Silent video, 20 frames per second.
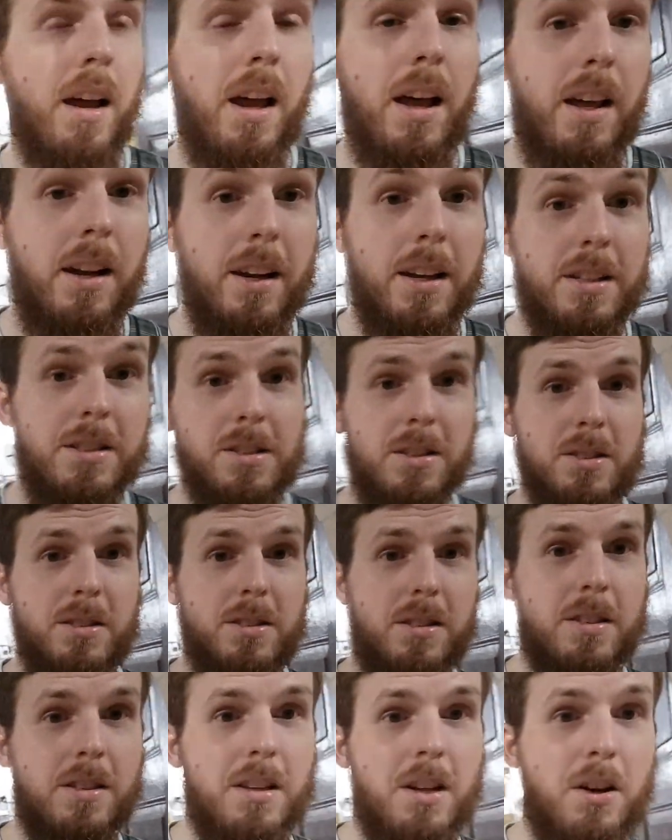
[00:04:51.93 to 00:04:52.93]
and it's
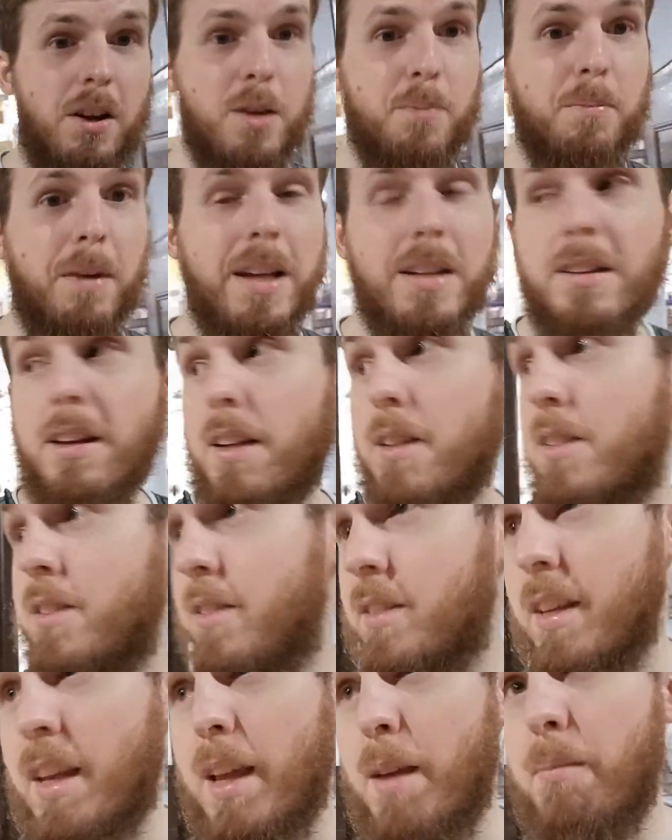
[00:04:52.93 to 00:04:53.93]
just, you know, it might not
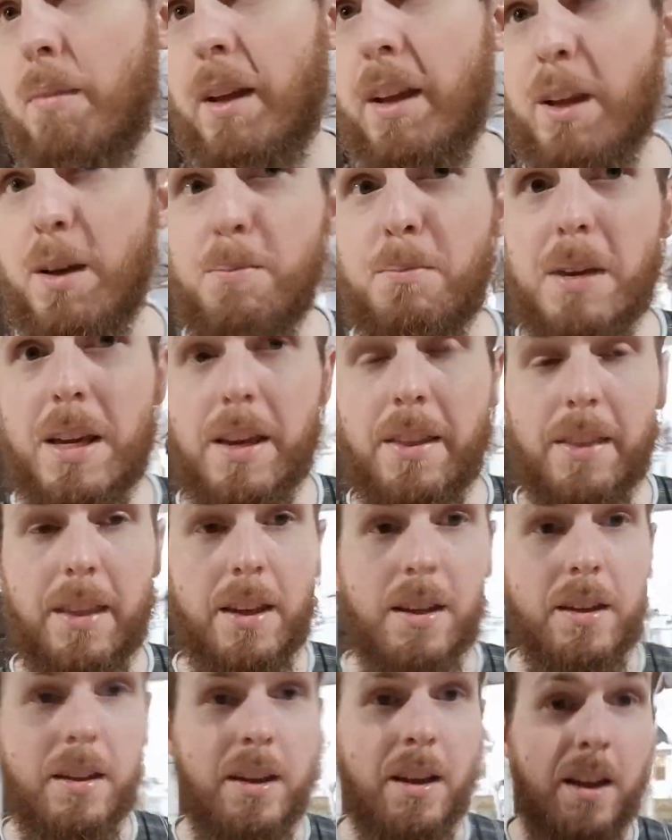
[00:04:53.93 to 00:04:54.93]
seem like a big
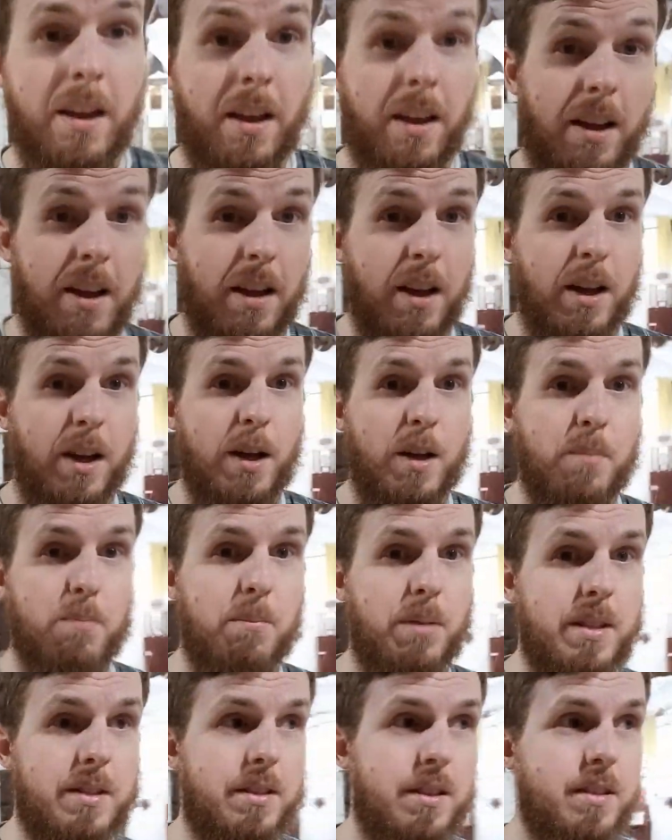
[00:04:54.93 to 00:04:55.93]
thing,
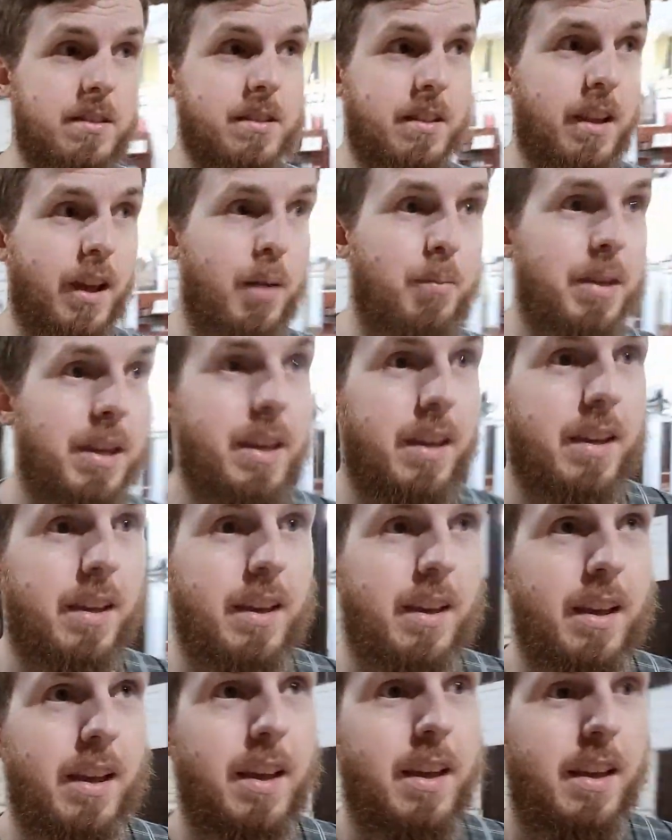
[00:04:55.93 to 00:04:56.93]
but just coming
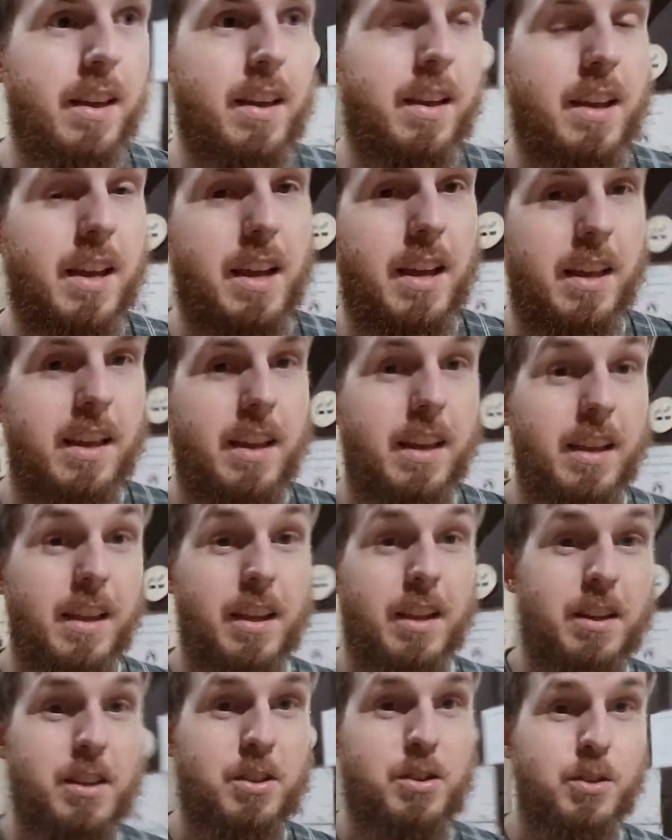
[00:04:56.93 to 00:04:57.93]

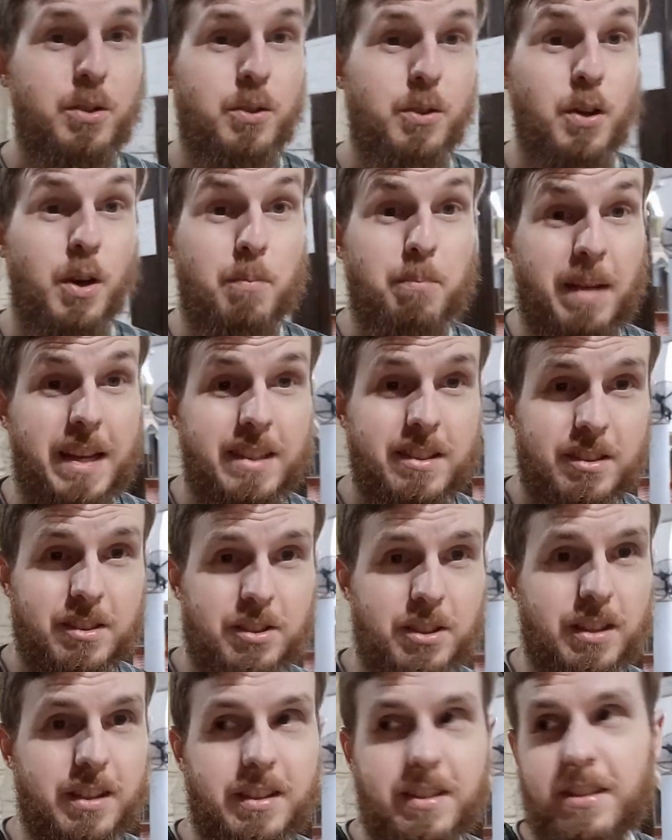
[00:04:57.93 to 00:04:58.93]
to a
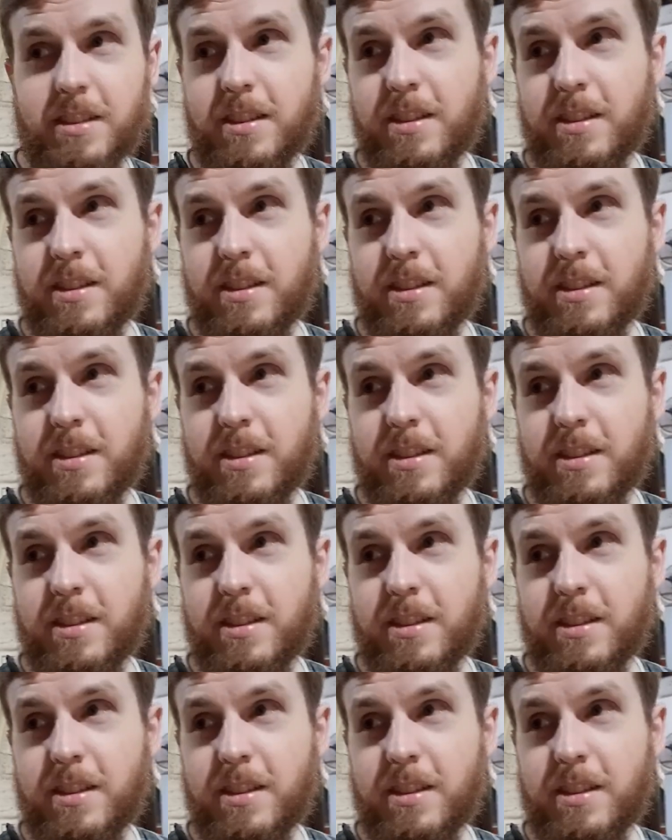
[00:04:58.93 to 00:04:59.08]
masjid,